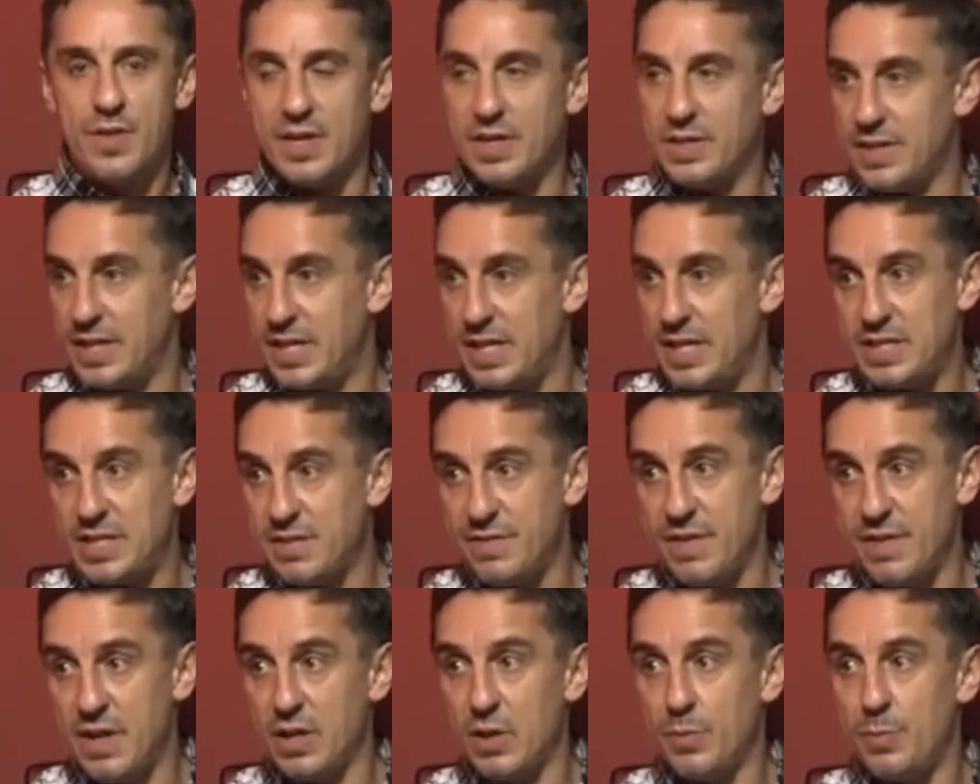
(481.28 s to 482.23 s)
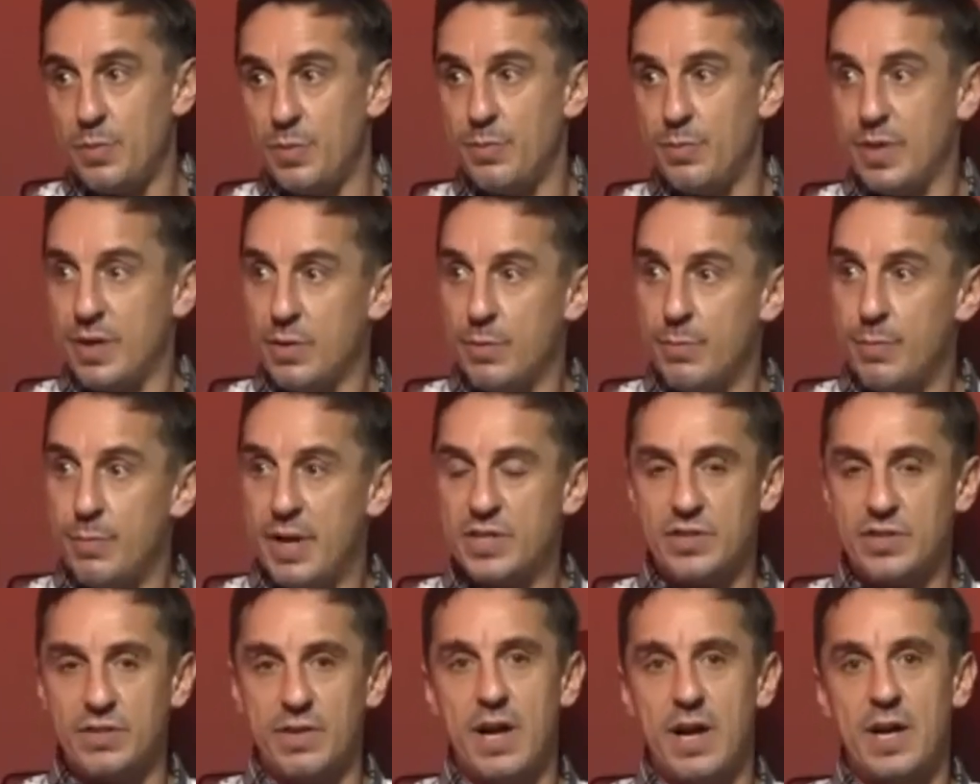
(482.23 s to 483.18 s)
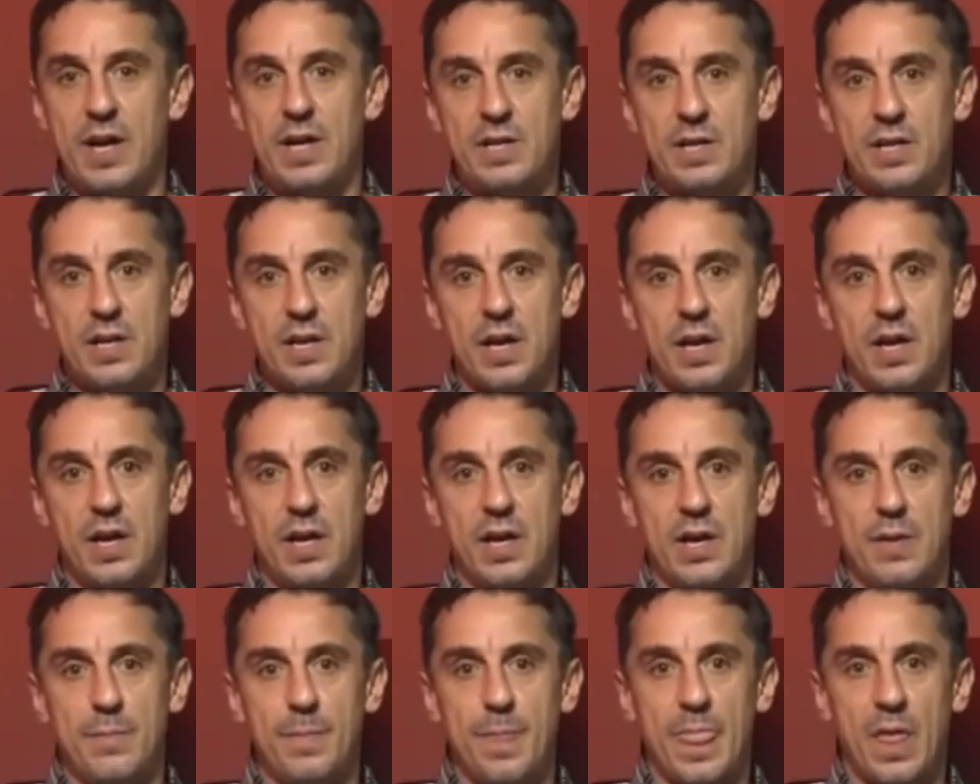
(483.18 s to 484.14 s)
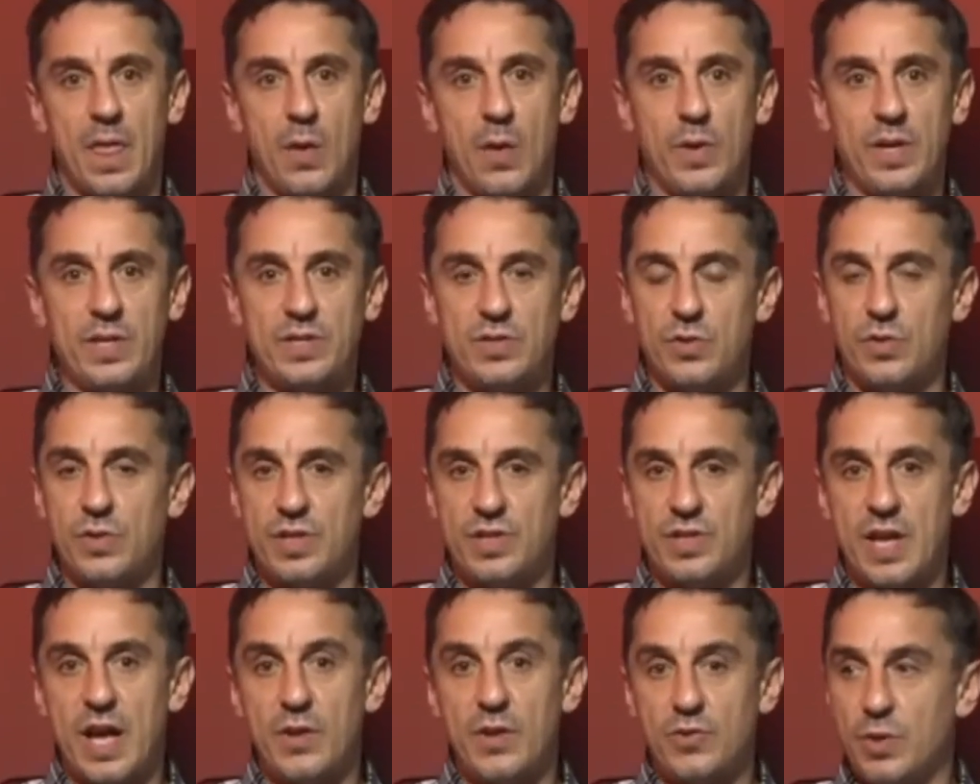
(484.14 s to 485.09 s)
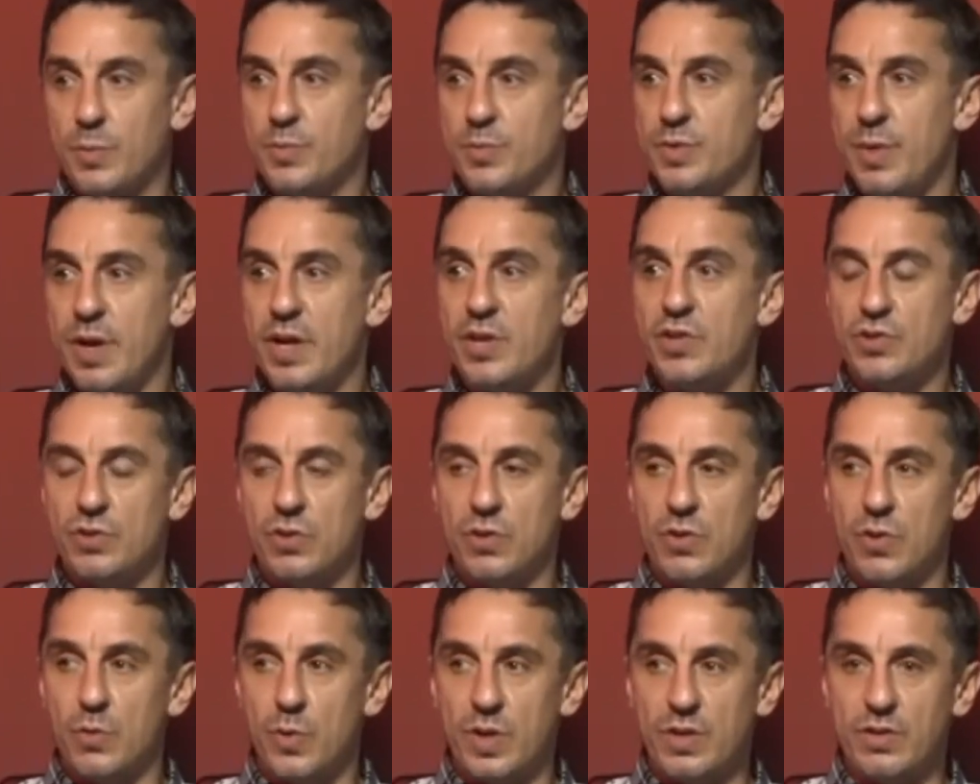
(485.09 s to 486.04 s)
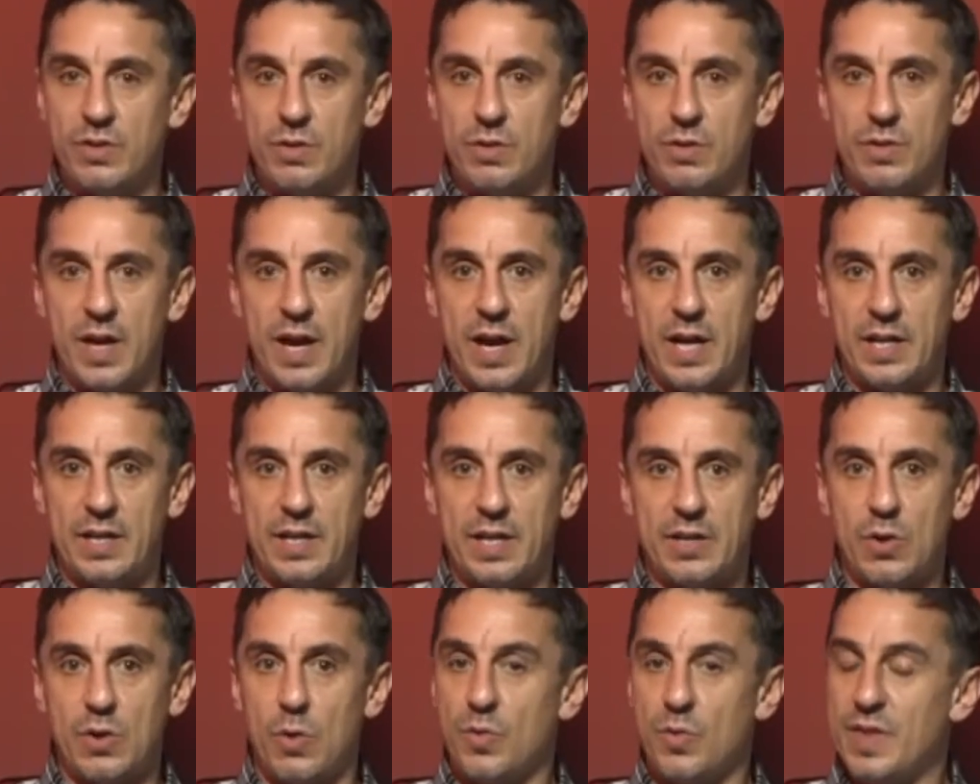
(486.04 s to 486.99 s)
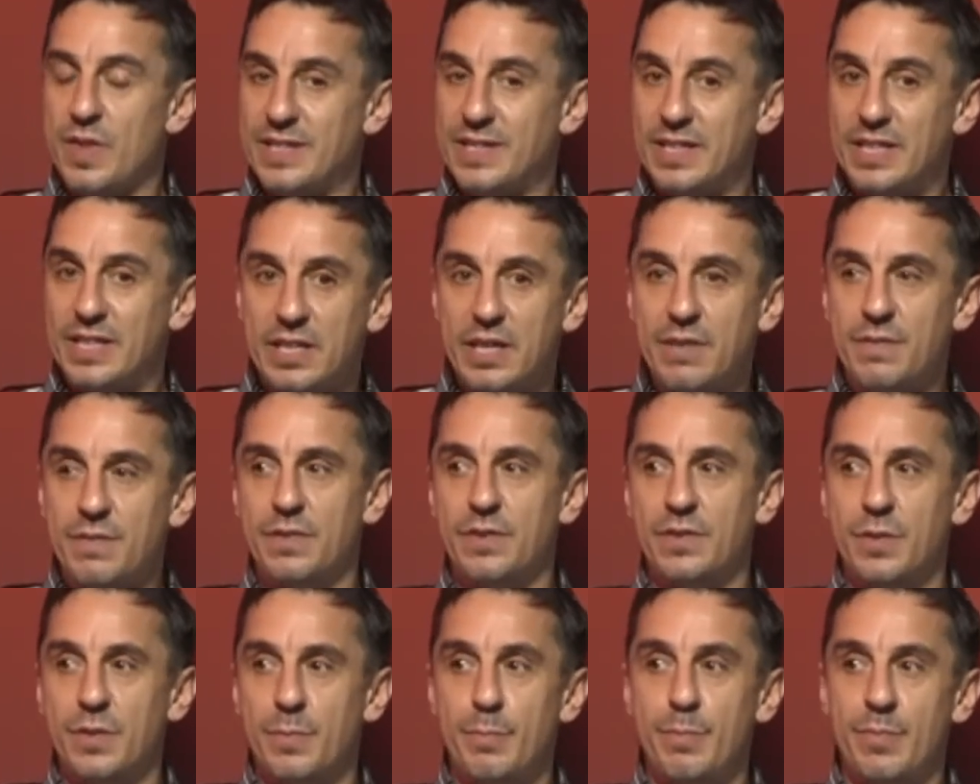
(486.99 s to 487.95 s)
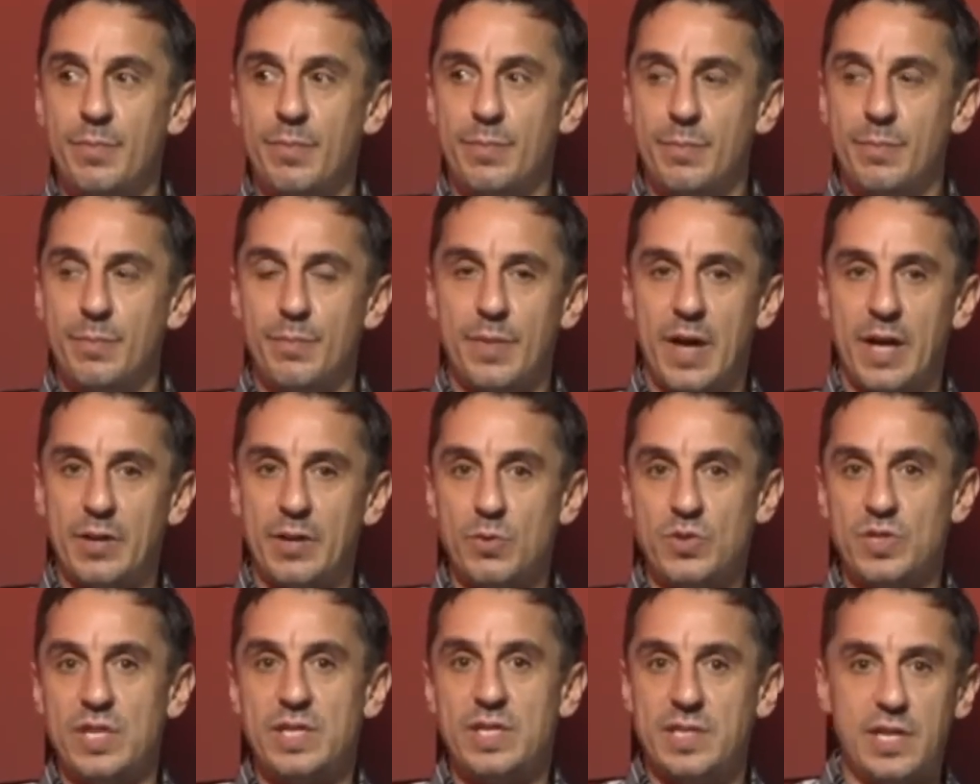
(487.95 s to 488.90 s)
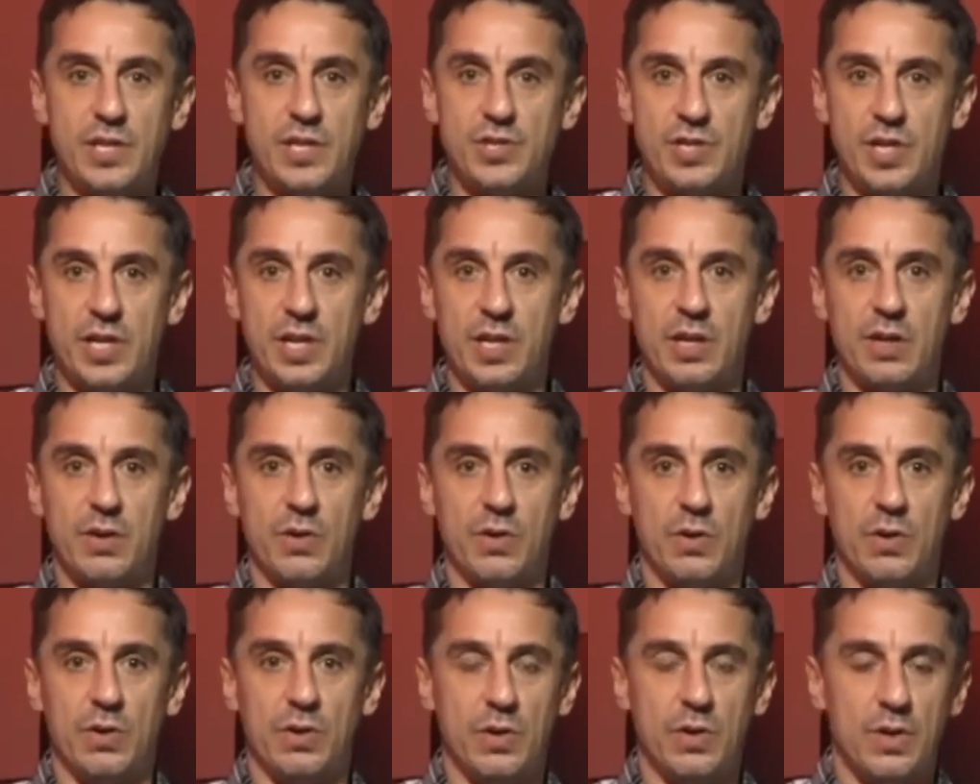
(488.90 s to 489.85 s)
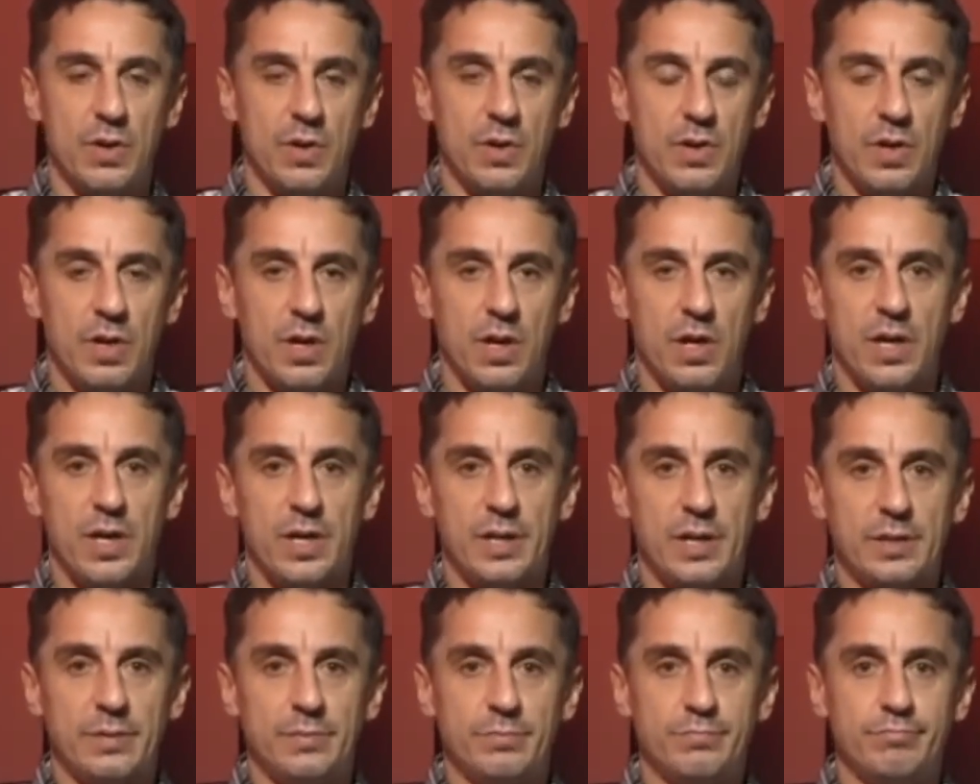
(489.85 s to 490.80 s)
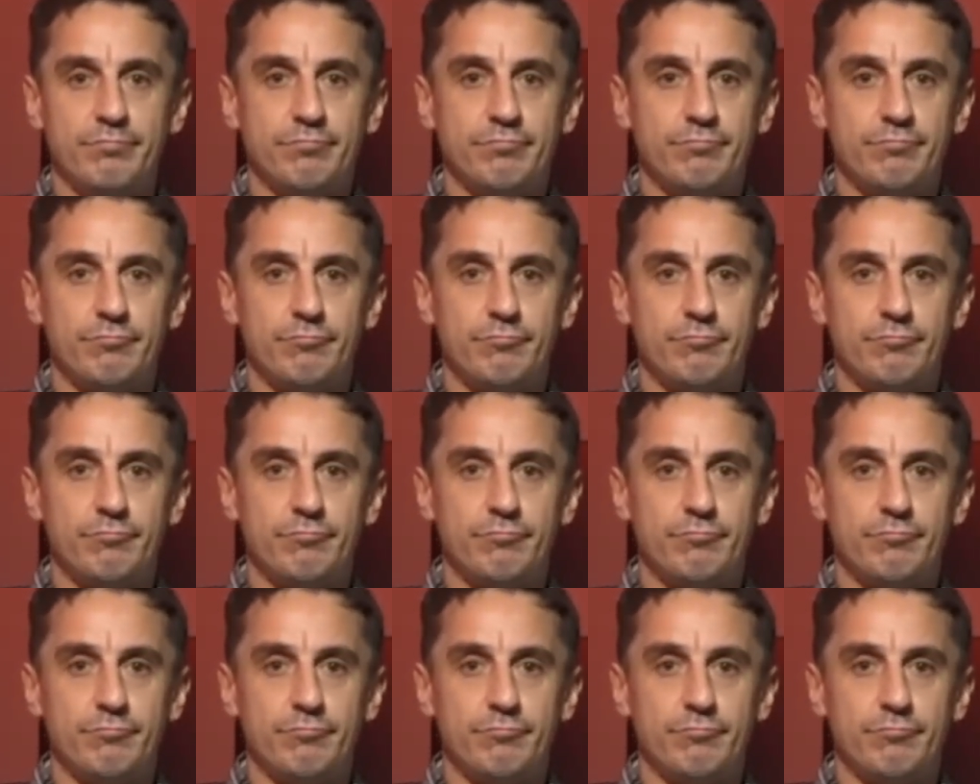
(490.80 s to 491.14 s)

things they need to develop and become better at. And it's our job to make sure that we do that. And I don't think that's any different than, I don't see teaching or to